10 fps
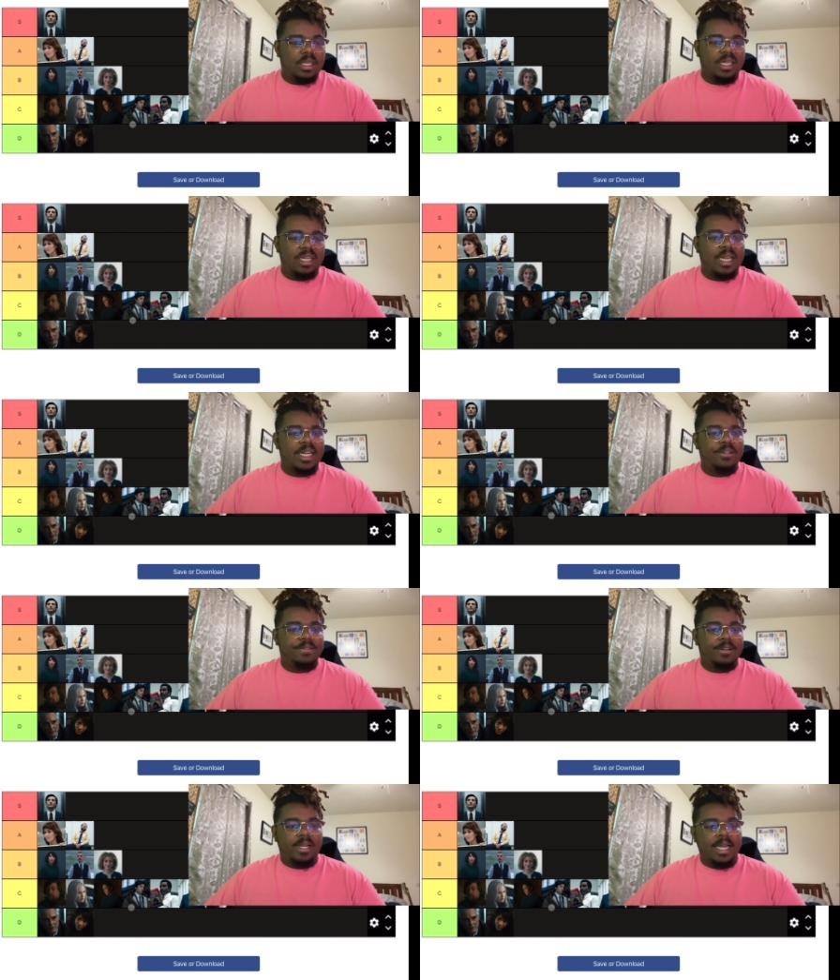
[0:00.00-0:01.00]
Yeah, I do
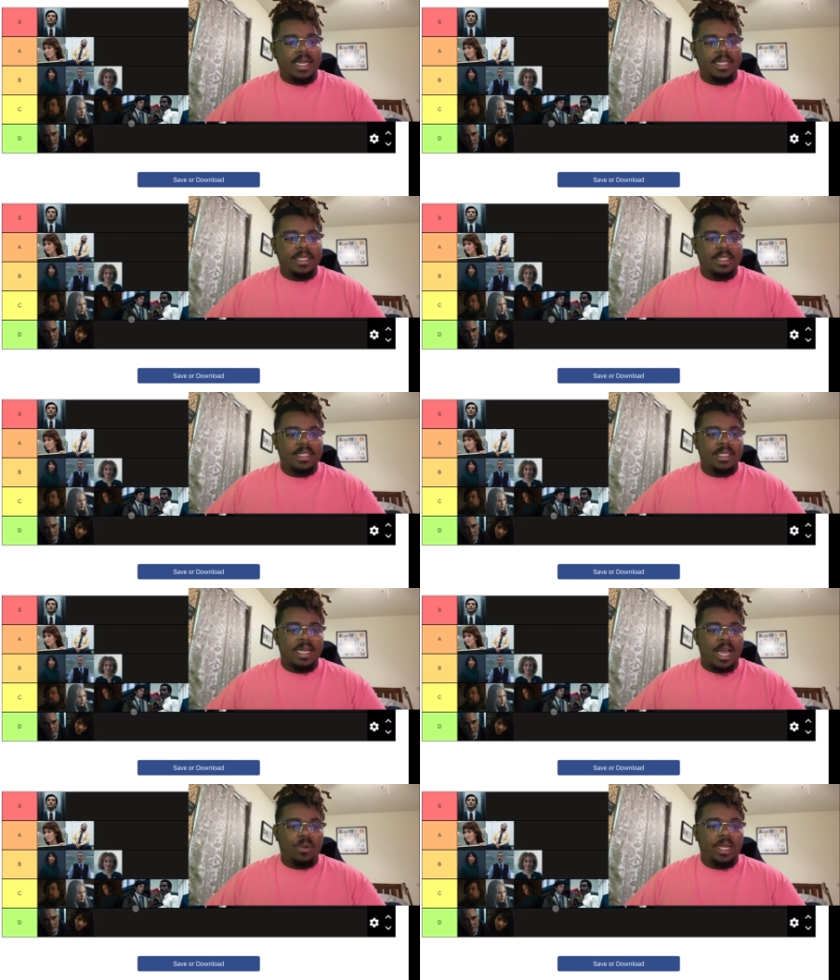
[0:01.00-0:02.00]
feel like this is an
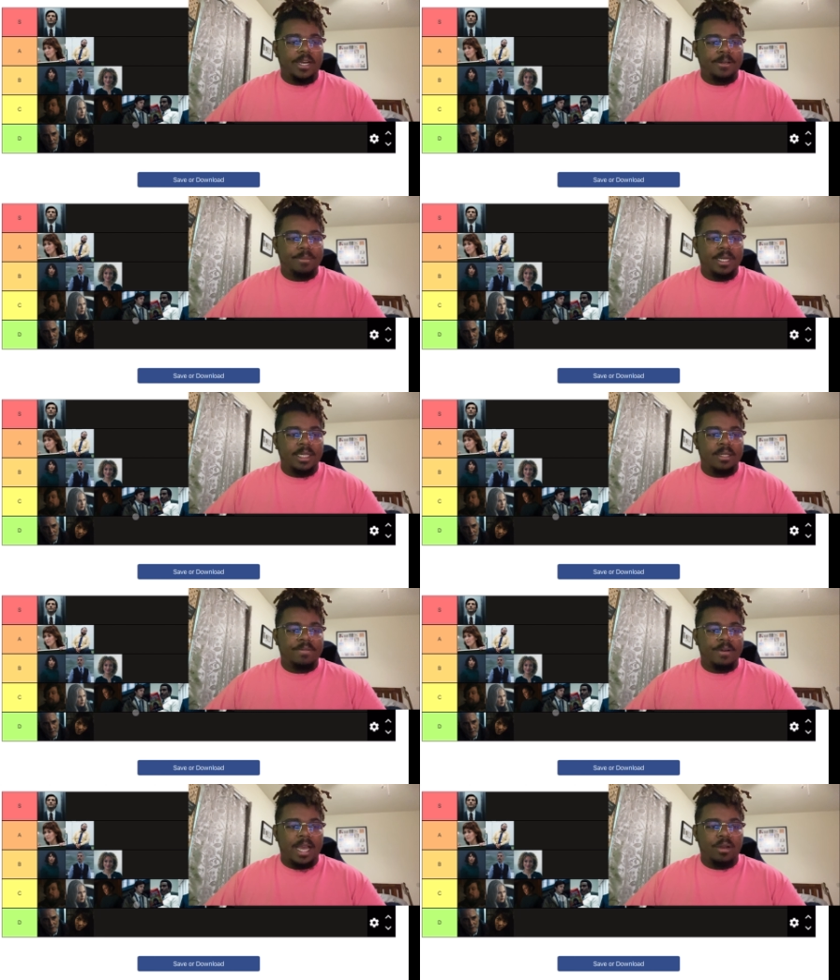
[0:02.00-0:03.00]
outlier opinion
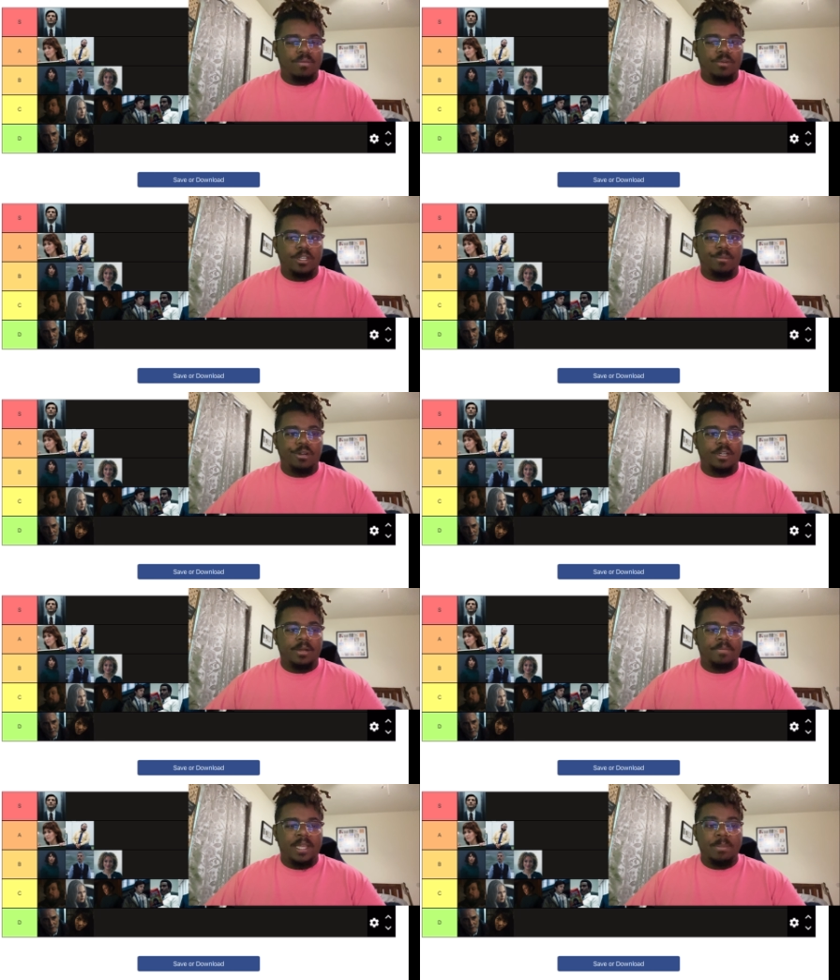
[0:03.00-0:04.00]
for out of work
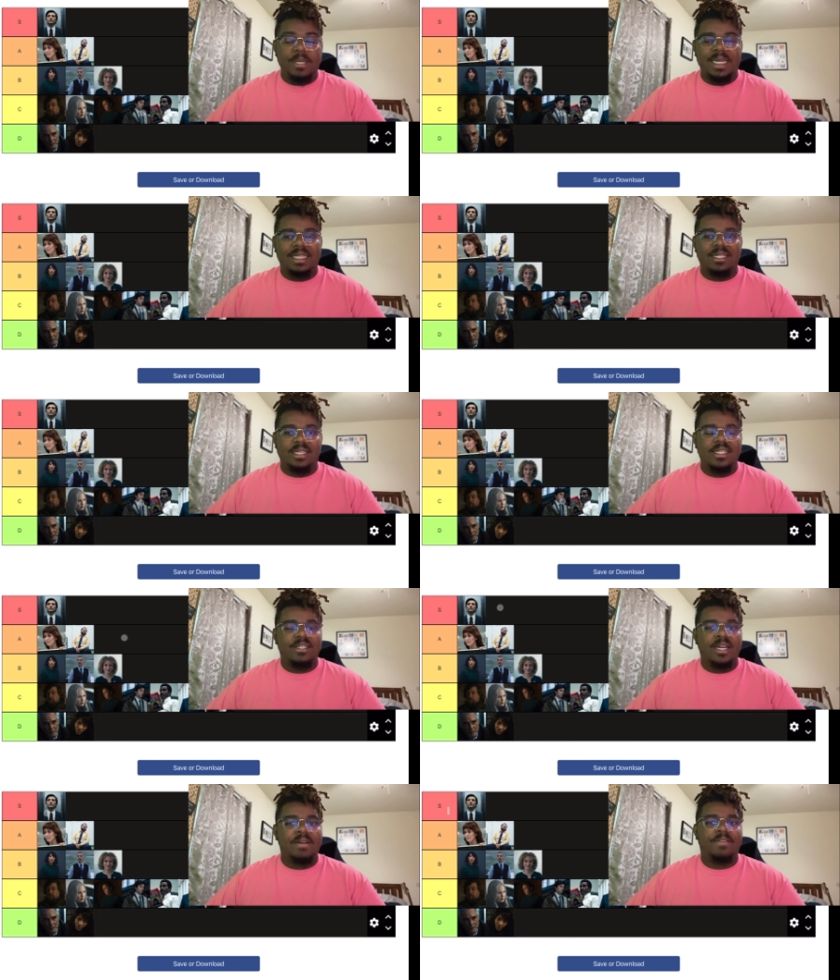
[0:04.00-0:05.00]
Mark. Him being in C
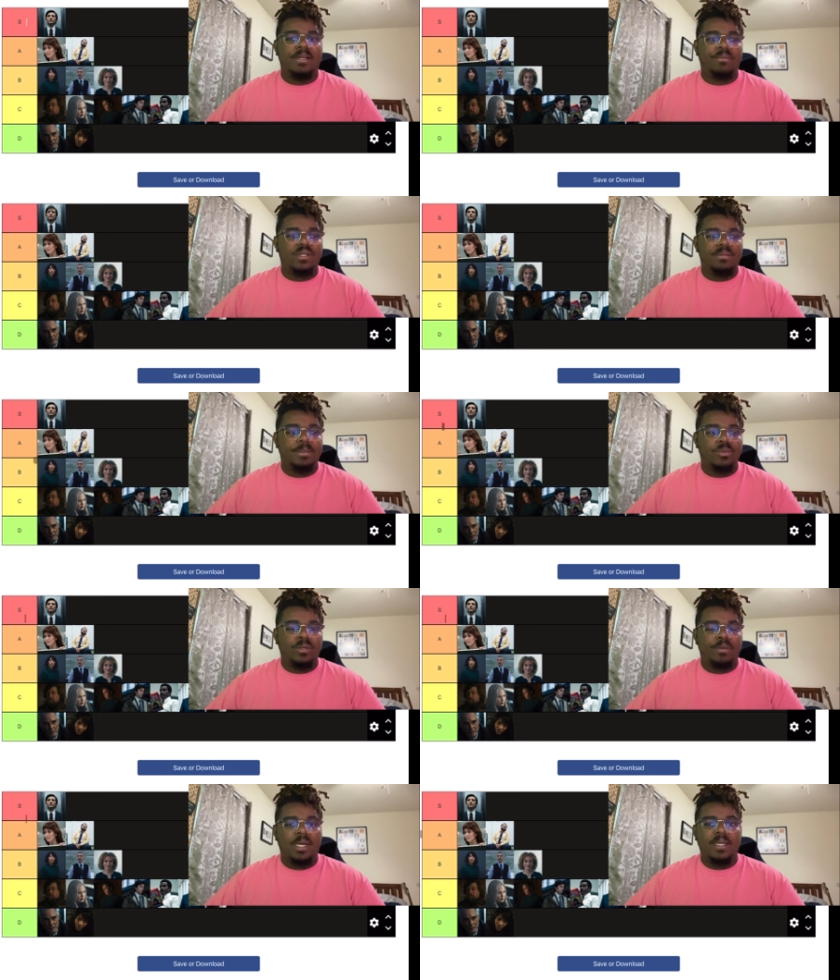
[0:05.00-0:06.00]
tier, I feel like most people
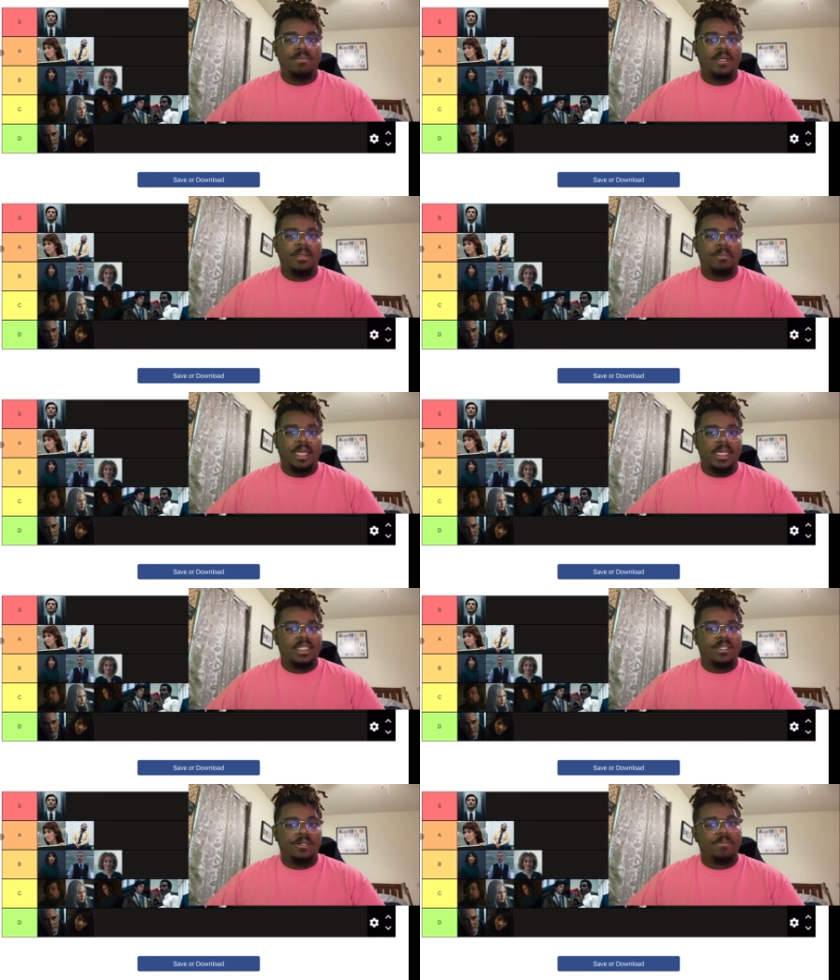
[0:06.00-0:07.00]
would probably put him A
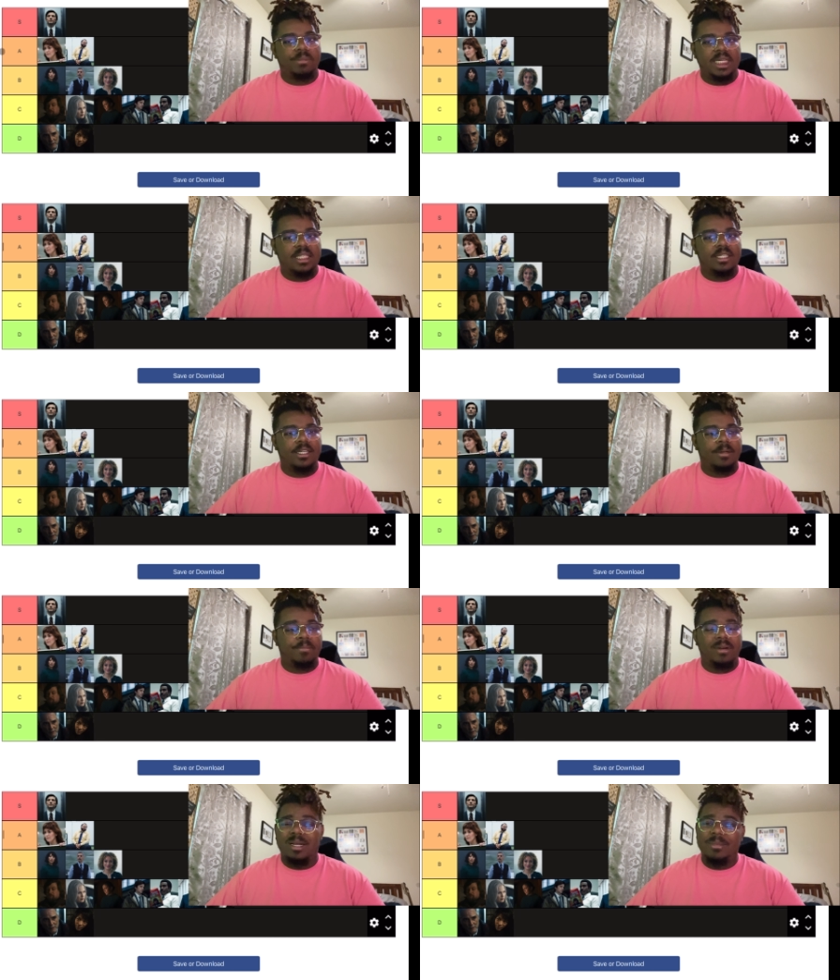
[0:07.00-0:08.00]
tier or B tier.
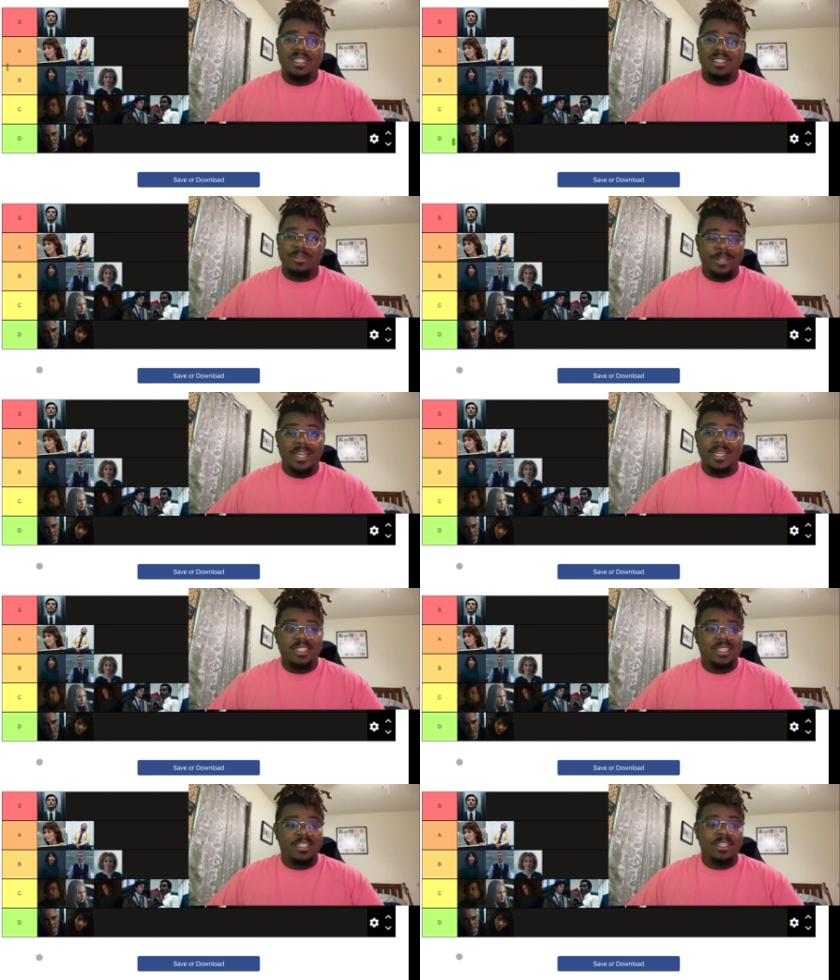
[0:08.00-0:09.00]
Probably still not S
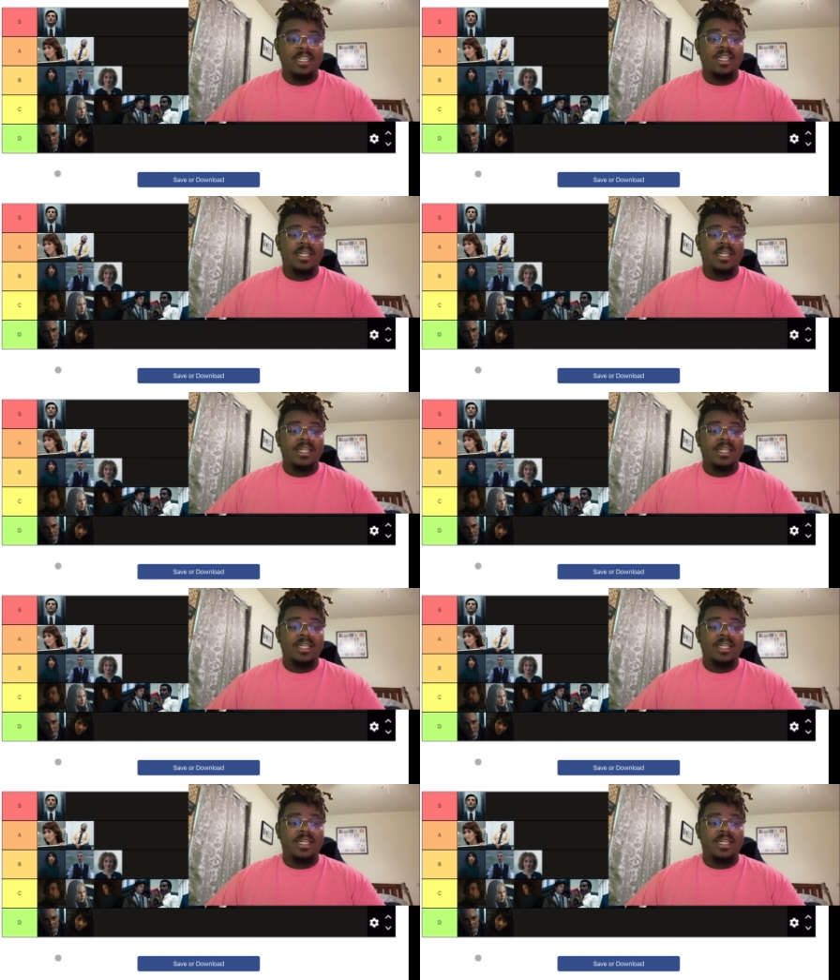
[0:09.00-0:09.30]
tier